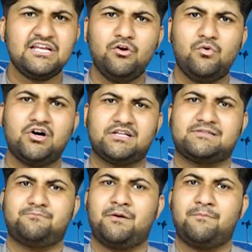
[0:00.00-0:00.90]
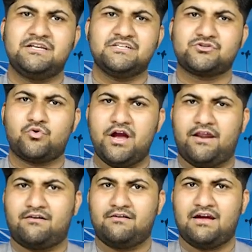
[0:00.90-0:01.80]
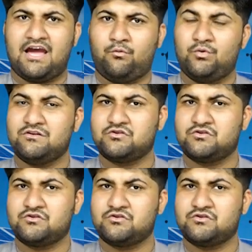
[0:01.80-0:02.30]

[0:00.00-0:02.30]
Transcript: kilowatts per meter square and wind